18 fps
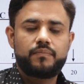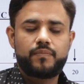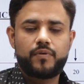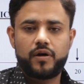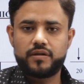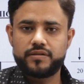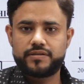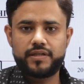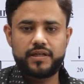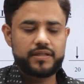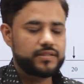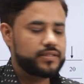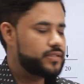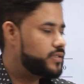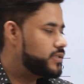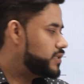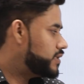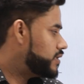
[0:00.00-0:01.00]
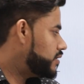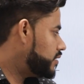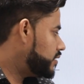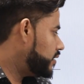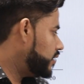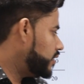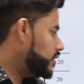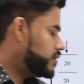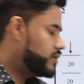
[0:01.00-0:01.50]
process
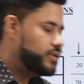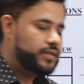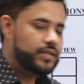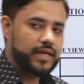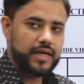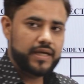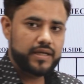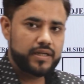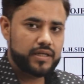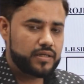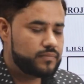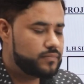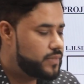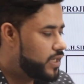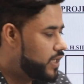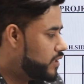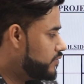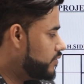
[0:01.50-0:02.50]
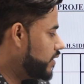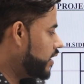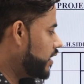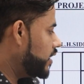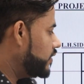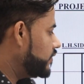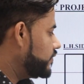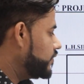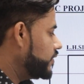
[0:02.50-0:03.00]
or the diagram that we
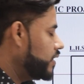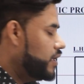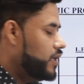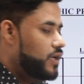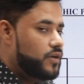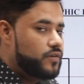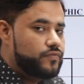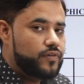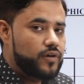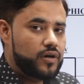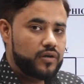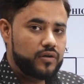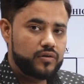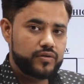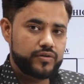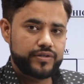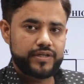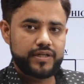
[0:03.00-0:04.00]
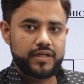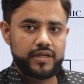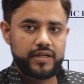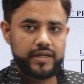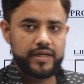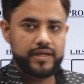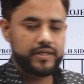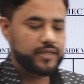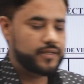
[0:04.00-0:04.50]
have followed till
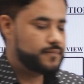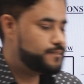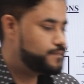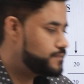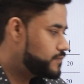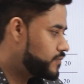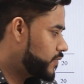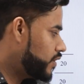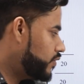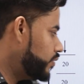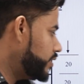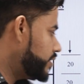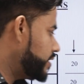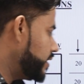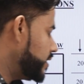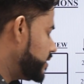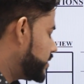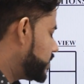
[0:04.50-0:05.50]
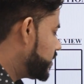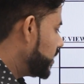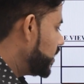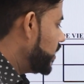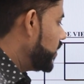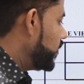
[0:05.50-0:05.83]
date, which is